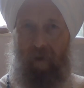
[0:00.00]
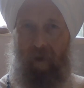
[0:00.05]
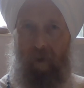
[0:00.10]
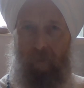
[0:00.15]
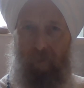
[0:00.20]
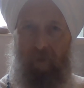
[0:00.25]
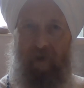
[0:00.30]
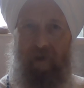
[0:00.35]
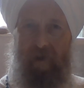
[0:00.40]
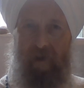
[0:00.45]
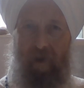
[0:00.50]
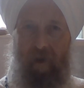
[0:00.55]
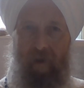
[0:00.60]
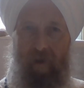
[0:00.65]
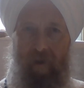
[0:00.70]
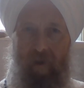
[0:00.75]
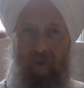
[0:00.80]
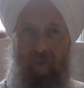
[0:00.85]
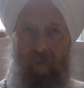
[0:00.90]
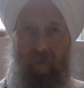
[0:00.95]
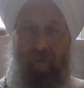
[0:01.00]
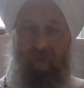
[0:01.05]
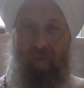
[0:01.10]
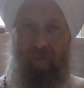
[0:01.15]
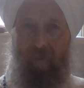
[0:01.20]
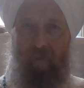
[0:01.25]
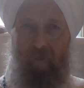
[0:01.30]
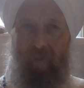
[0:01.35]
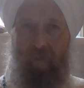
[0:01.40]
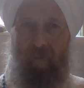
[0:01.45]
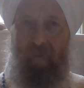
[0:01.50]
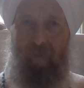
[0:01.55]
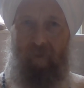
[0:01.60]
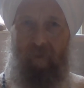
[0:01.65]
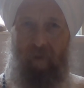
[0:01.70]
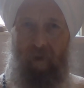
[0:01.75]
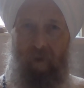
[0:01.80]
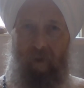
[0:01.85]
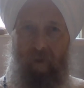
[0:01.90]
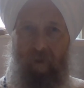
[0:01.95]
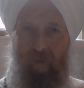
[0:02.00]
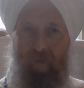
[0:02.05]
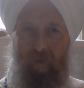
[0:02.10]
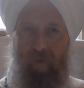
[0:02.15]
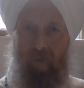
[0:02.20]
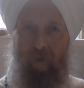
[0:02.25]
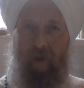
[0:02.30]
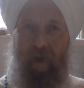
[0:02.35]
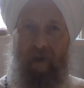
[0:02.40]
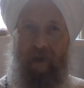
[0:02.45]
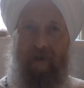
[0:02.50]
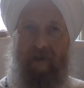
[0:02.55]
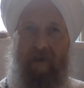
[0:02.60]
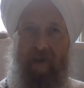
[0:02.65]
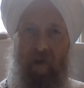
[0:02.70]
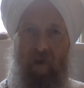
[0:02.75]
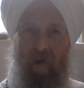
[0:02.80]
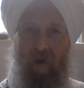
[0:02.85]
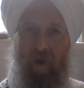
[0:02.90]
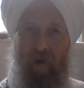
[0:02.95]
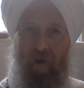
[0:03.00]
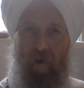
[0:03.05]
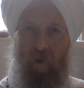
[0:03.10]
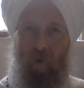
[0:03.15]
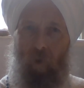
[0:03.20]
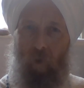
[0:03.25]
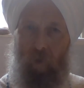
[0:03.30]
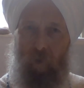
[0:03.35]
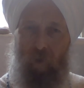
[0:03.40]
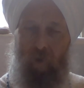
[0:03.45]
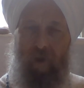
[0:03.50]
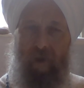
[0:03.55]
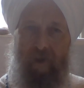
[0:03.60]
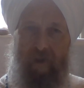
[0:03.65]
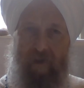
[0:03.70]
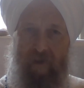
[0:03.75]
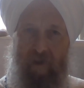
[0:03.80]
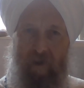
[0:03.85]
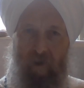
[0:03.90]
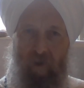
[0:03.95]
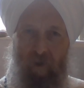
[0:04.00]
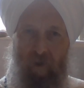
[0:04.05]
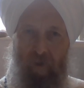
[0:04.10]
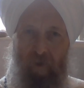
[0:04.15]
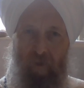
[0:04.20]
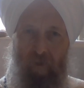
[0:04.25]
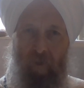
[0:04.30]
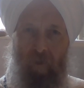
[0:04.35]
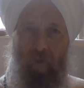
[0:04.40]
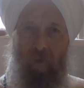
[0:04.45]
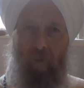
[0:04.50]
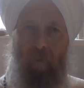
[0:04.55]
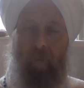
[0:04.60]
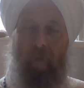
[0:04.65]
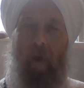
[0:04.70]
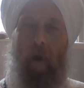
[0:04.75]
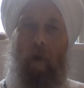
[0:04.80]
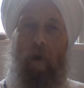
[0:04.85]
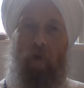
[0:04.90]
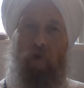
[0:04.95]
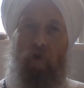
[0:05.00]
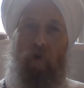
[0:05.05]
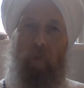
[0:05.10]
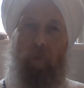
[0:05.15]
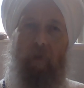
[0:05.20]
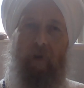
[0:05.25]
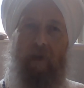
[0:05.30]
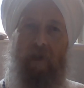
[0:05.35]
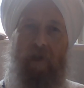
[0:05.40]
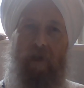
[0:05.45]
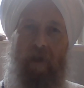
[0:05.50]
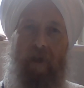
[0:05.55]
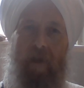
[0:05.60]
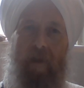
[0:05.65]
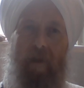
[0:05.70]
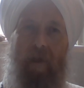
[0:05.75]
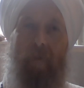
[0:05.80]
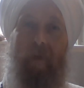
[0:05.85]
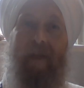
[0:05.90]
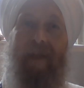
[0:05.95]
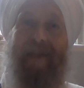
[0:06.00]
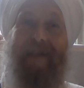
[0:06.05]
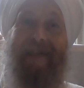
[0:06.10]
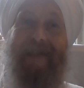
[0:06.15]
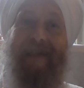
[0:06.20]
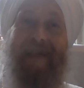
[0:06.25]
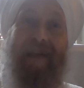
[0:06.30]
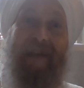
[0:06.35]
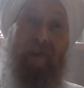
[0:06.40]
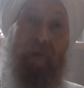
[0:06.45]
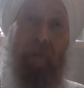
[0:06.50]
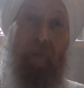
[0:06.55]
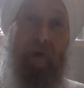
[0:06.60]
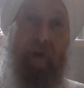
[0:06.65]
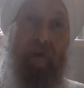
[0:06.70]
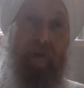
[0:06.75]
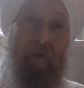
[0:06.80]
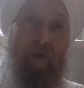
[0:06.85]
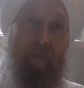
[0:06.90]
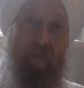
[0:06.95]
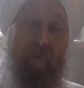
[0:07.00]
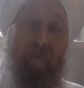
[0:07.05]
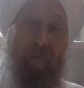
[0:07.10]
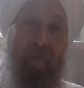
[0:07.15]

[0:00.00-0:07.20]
Appreciate them. If you can't see God in all, you can't see God at all. So appreciate them and then celebrate them.